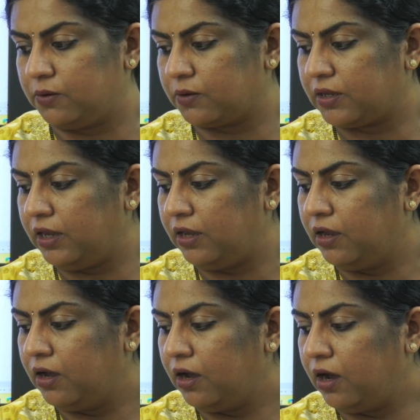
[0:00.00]
Okay,
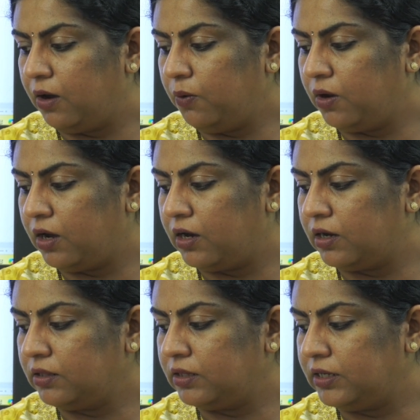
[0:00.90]
how
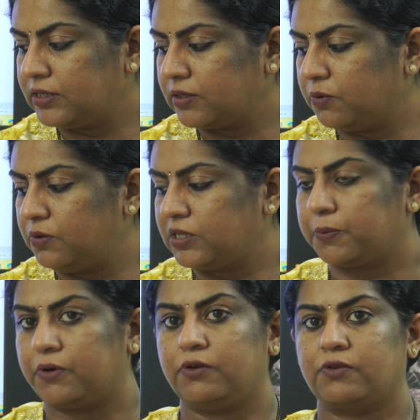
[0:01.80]
are these goods
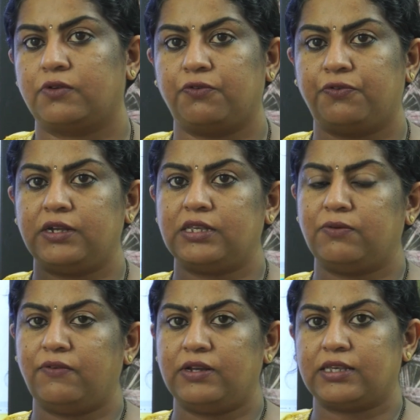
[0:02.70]
produced? So first we
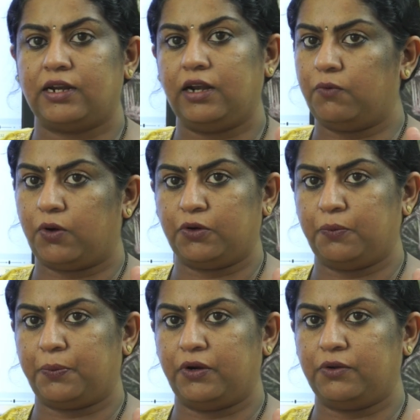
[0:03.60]
have decided what to
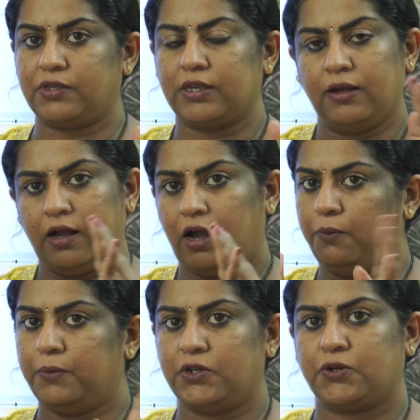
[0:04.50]
produce, how
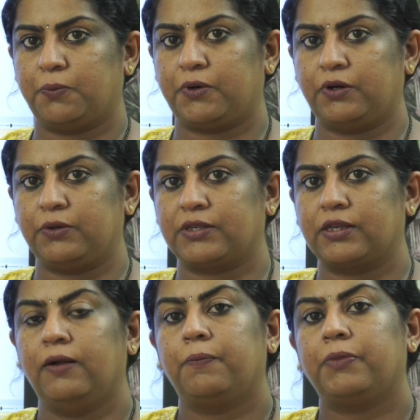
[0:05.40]
much to produce.
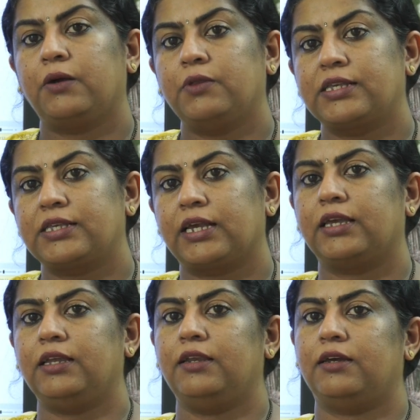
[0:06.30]
Now the
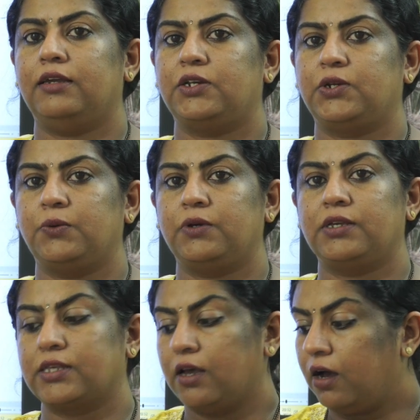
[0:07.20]
second issue
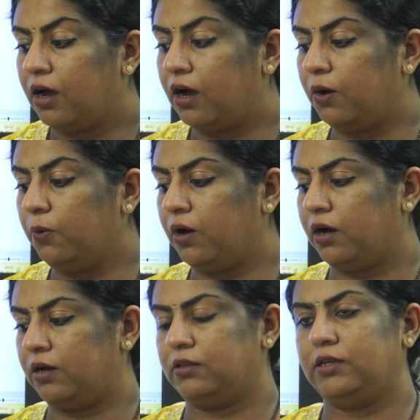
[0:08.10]
is how
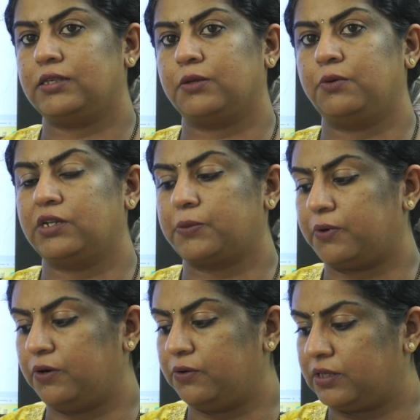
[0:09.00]
are these goods
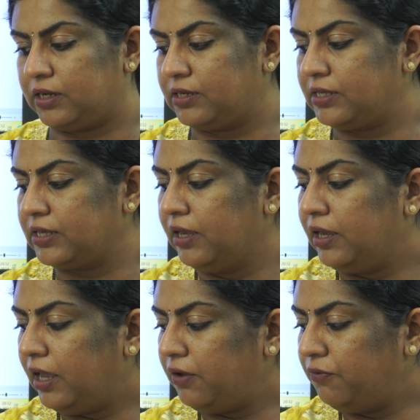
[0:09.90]
produced? That is,
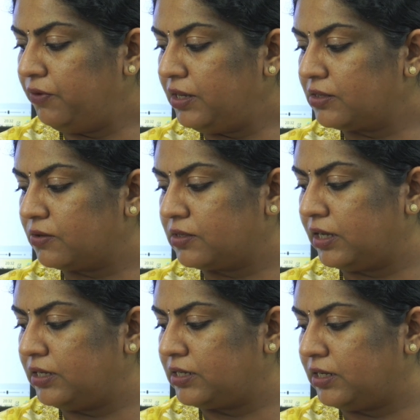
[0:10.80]
every
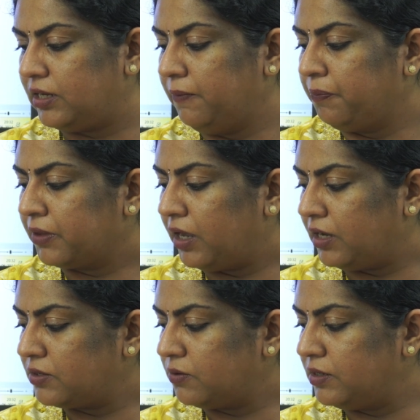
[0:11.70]
society
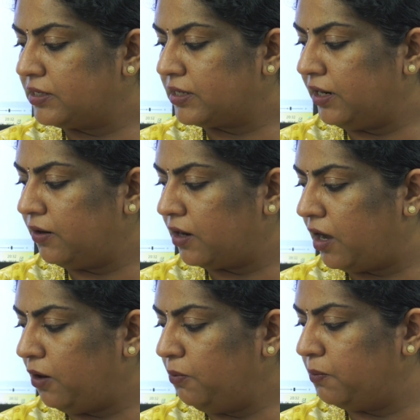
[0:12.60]
has to decide on
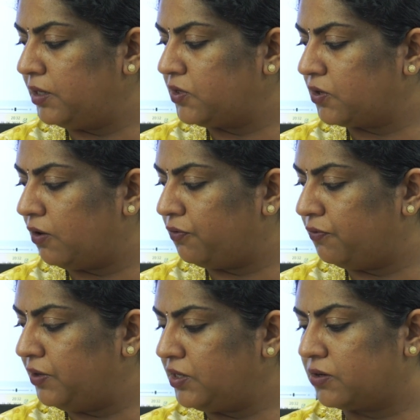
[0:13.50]
how much
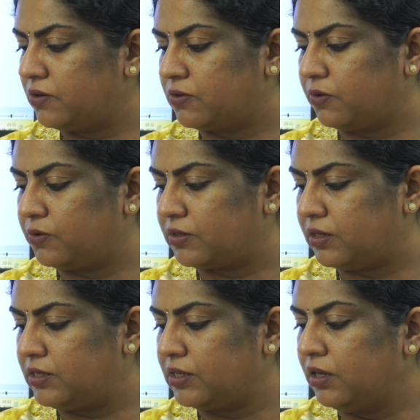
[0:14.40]
of which
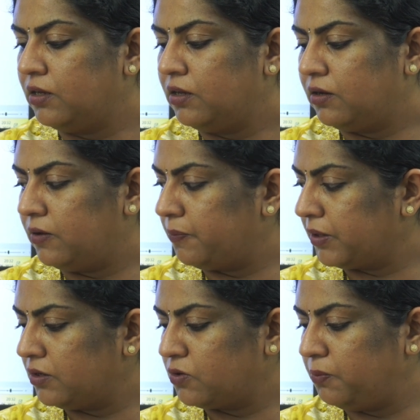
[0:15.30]
resources
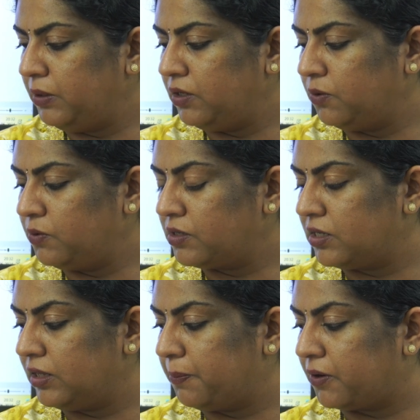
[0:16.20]
to be used
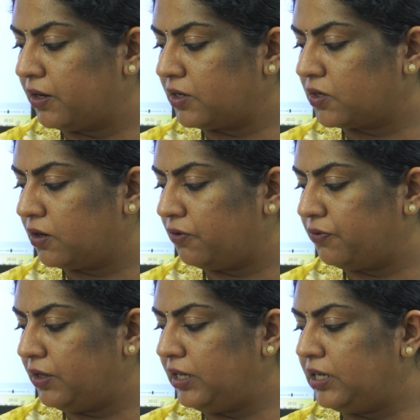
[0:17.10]
in the production
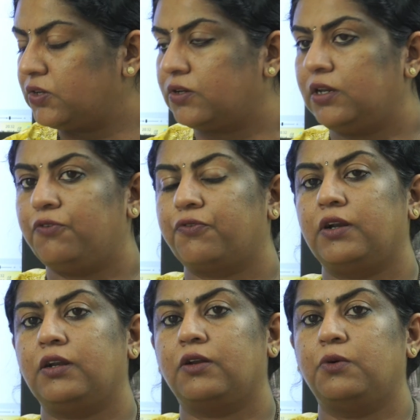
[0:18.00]
of each
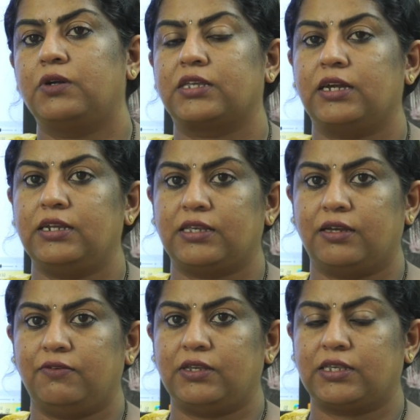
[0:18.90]
different goods and
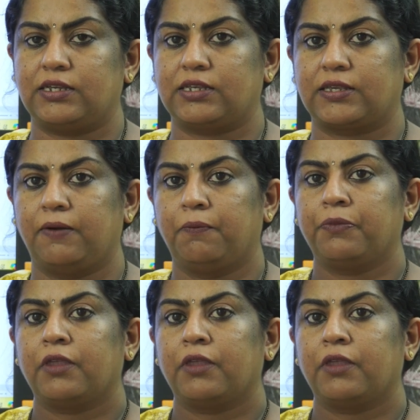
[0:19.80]
services.